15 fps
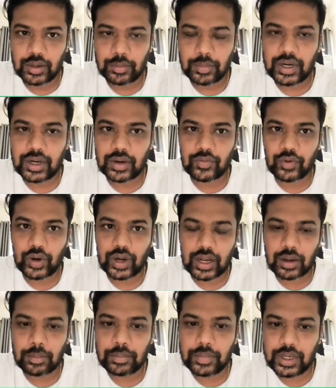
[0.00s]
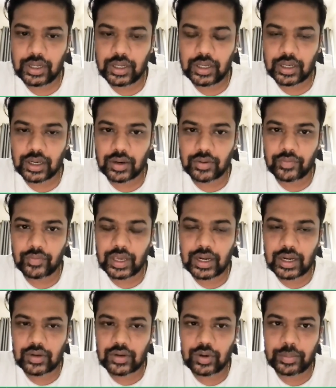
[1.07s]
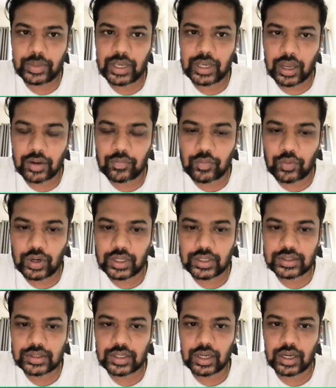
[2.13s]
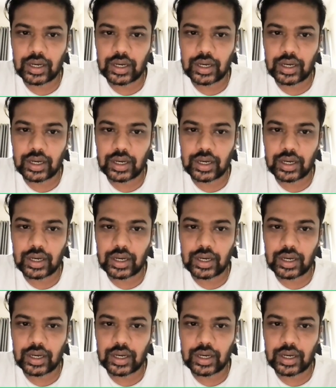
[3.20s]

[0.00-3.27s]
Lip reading: But for a company, where it will be helpful is